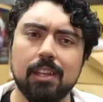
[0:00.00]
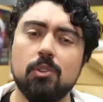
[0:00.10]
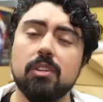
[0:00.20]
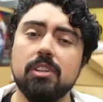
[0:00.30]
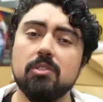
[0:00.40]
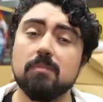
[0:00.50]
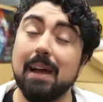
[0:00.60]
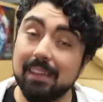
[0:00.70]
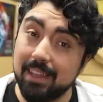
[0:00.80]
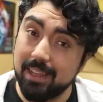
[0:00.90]
You can use
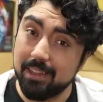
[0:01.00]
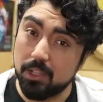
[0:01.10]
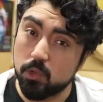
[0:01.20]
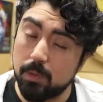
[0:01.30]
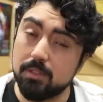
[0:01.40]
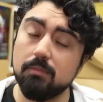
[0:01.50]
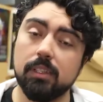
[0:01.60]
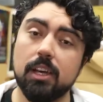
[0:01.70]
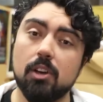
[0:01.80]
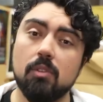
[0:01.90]
my link in the description
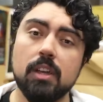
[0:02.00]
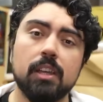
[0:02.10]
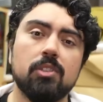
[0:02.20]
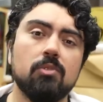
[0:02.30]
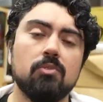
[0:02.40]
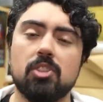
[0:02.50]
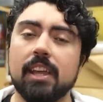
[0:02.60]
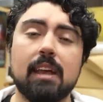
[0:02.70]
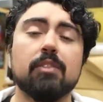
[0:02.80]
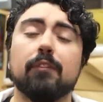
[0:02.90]
below to
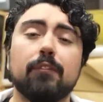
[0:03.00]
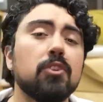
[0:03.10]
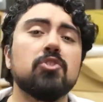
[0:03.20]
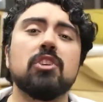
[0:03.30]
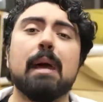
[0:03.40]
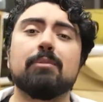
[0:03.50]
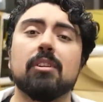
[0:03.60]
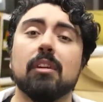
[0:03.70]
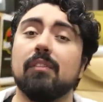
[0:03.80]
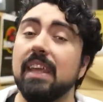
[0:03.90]
check out the first
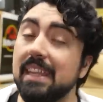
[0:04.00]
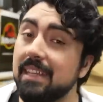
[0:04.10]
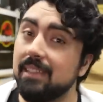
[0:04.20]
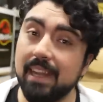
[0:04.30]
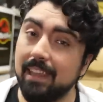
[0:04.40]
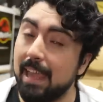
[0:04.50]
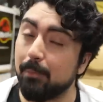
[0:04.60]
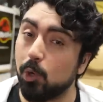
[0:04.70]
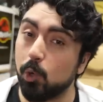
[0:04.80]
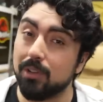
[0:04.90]
chapter of any
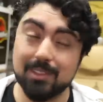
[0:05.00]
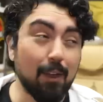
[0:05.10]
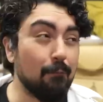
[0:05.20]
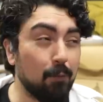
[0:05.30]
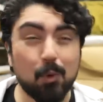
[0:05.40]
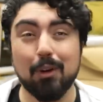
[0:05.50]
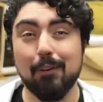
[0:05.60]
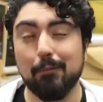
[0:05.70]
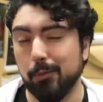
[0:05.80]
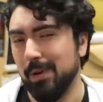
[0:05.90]
DataCamp course for
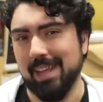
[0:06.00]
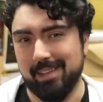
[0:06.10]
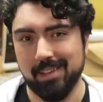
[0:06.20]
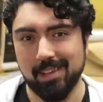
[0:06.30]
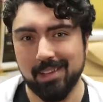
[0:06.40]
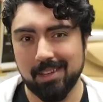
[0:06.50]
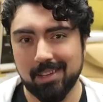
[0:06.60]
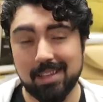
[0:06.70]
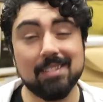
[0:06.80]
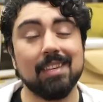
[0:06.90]
free.
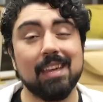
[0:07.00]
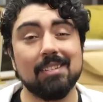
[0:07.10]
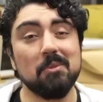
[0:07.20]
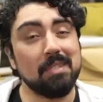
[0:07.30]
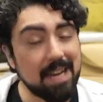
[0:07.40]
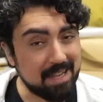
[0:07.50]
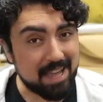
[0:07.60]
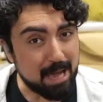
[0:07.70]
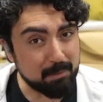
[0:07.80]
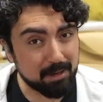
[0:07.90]
Thanks again to
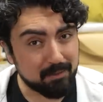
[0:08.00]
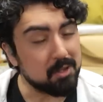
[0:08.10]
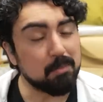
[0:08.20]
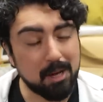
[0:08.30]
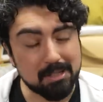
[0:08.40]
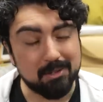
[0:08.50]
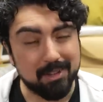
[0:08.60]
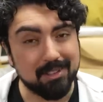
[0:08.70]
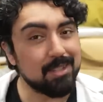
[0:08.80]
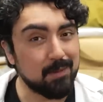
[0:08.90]
DataCamp for
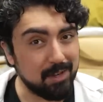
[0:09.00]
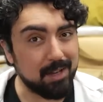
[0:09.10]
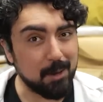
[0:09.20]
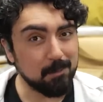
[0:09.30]
sponsoring this video.